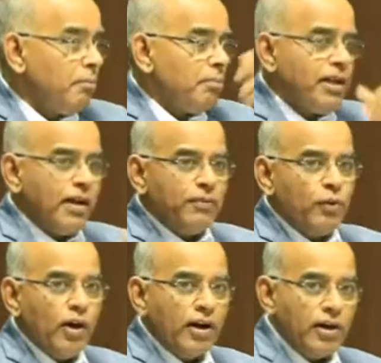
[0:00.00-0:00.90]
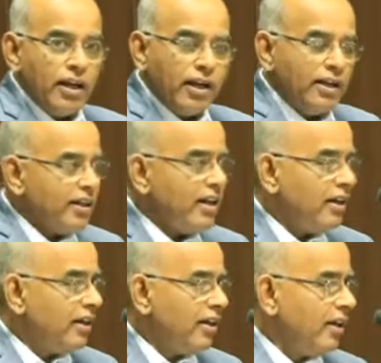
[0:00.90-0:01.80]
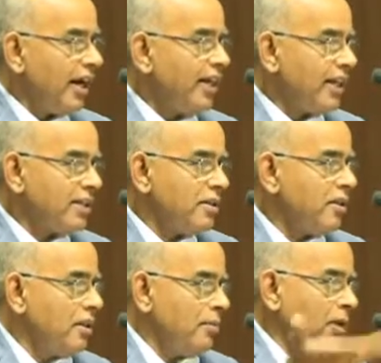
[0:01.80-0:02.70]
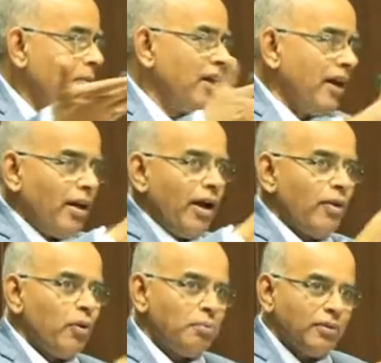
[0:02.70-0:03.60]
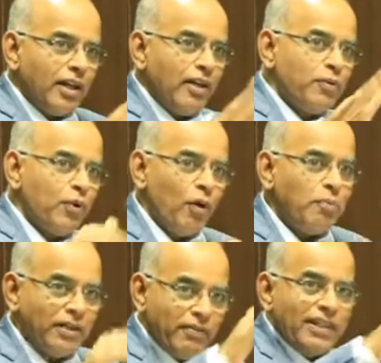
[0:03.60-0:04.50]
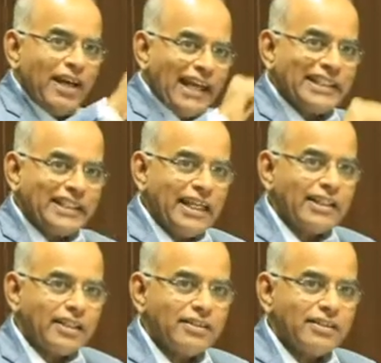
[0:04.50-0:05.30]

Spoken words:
Many of you are riders. Probably, I hope none of you have met with an accident.